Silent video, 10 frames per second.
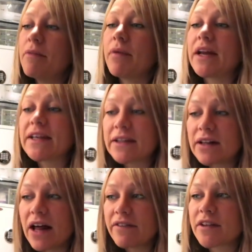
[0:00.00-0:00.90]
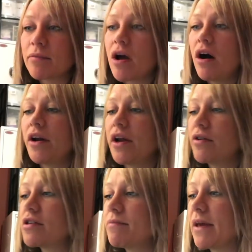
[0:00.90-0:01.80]
but I still have some
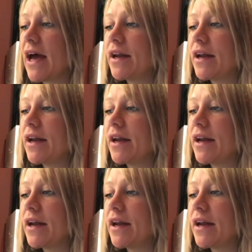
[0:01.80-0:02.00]
cardio to be